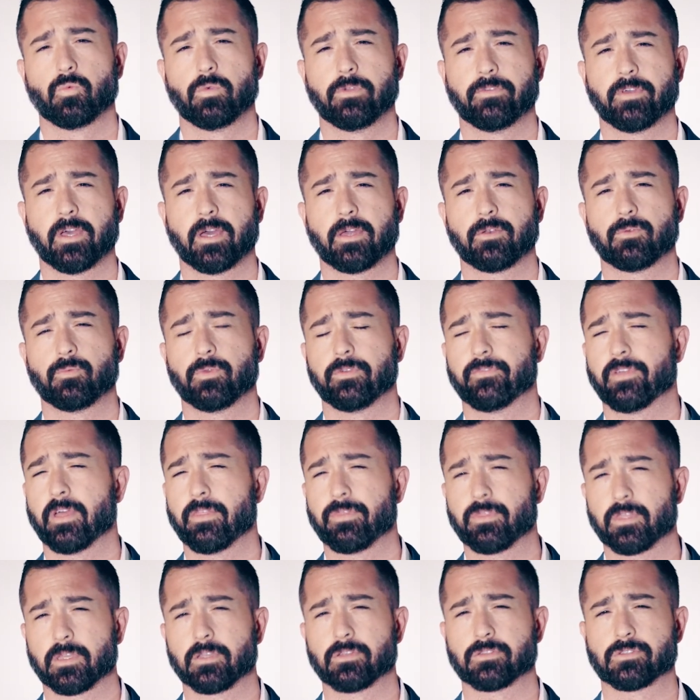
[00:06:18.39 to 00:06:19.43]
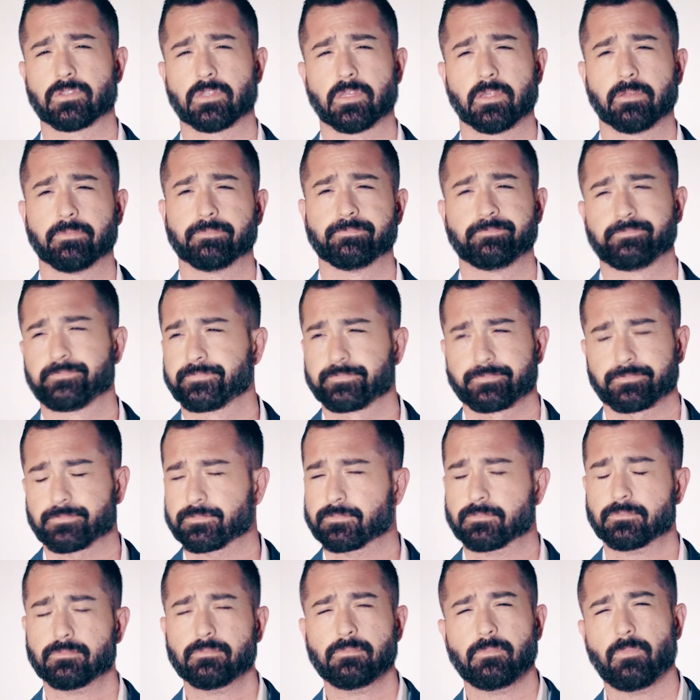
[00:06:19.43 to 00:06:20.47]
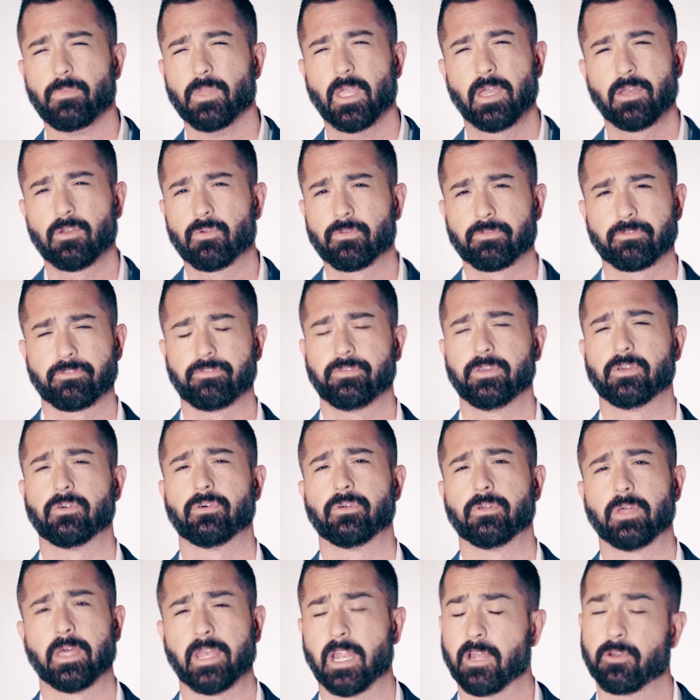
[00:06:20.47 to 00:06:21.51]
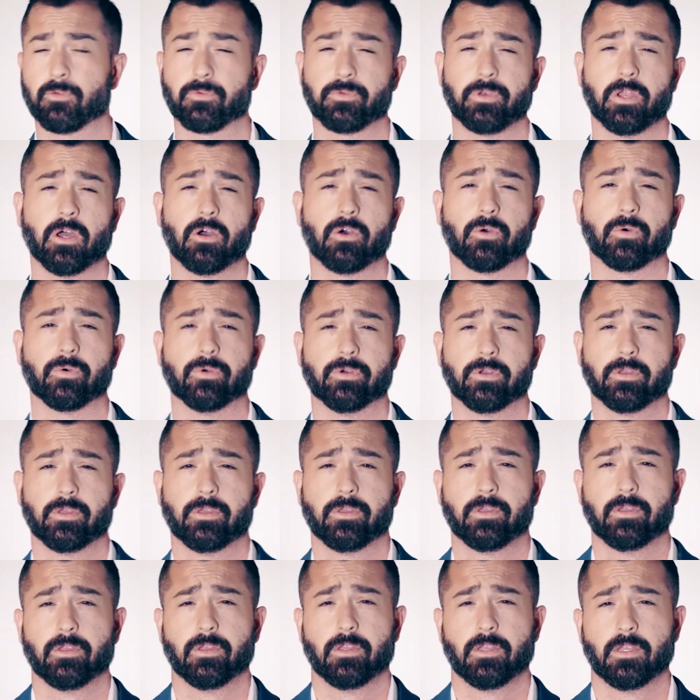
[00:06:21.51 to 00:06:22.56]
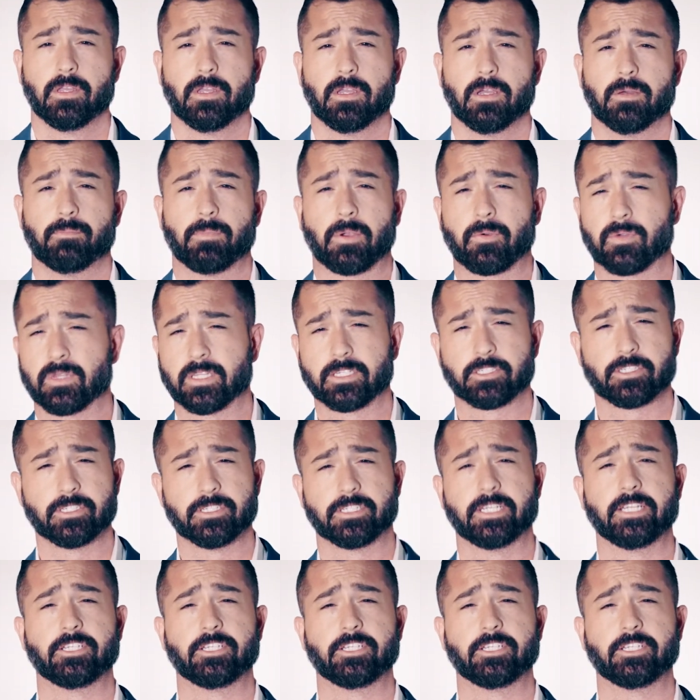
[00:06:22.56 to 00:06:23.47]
We've had things that I don't feel and I don't know. My religion